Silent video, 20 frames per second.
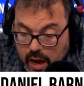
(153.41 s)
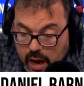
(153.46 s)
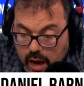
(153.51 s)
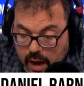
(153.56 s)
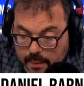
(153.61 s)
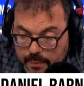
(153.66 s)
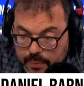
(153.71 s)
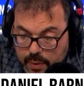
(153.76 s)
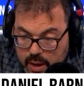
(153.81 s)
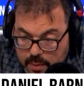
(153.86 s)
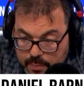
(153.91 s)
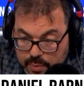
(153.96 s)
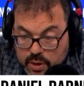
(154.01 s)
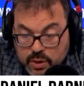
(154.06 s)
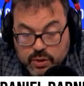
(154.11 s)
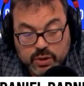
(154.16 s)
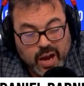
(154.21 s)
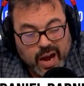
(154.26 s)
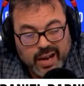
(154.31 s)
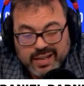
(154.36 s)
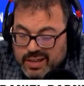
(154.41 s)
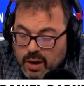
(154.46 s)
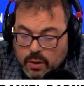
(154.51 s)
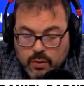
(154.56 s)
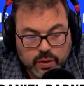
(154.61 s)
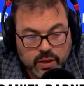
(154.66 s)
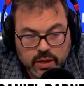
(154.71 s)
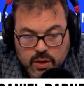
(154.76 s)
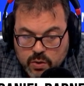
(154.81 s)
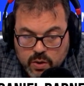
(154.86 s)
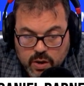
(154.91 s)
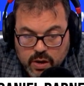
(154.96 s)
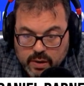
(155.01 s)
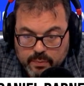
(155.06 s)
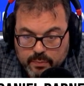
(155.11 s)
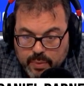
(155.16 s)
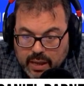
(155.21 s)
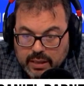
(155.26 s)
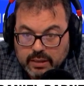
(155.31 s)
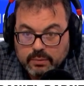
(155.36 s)
But I don't think you can
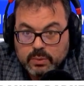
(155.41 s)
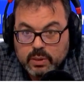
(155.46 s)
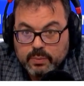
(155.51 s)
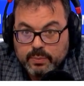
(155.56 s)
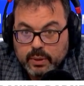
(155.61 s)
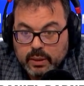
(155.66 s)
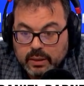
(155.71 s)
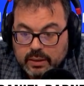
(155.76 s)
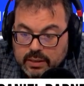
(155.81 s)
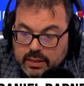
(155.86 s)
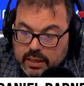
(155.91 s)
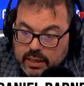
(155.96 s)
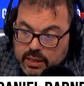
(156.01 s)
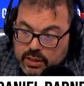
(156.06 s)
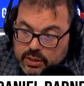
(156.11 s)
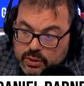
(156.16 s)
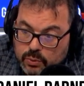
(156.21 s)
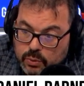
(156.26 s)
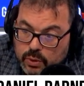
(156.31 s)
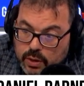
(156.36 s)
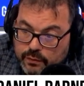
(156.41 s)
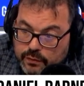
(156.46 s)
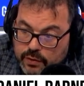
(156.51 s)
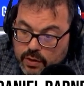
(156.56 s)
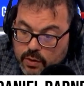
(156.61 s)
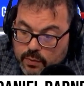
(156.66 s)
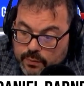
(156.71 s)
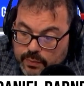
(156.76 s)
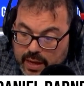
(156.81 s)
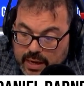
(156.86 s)
compel them to build a second toilet for you.